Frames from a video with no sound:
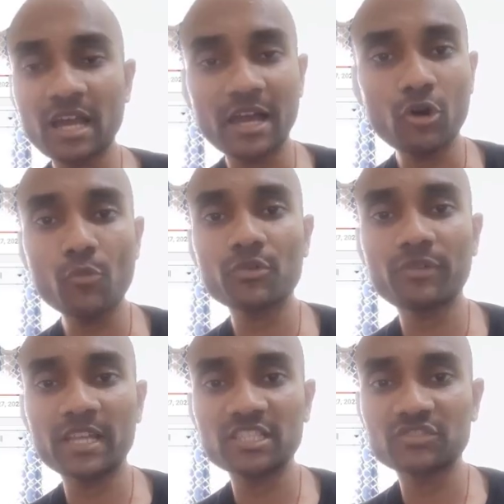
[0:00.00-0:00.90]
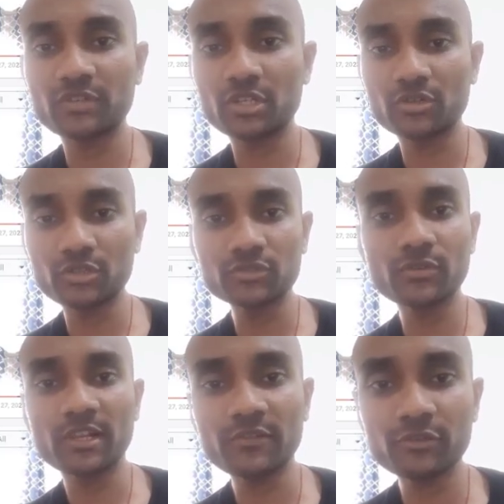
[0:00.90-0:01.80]
I hope you find this video
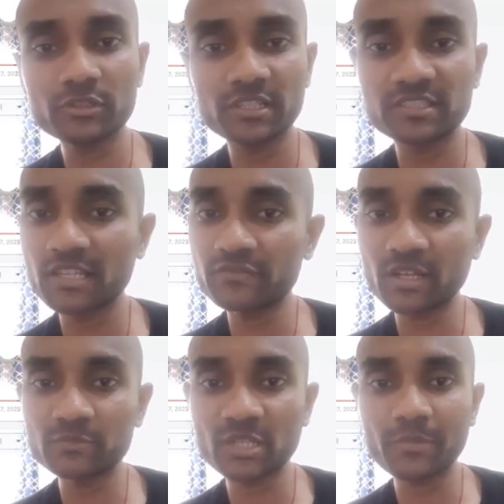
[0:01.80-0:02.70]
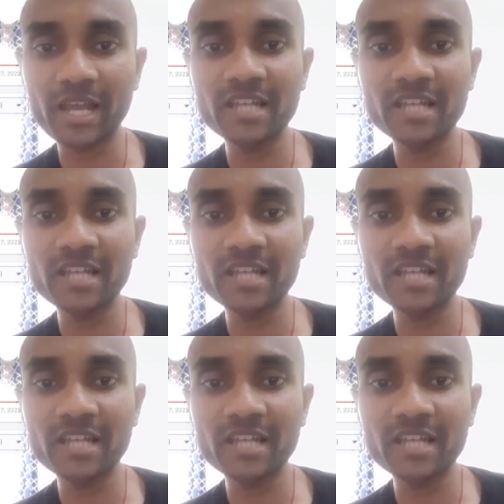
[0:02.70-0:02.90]
useful. If you did, give thumbs up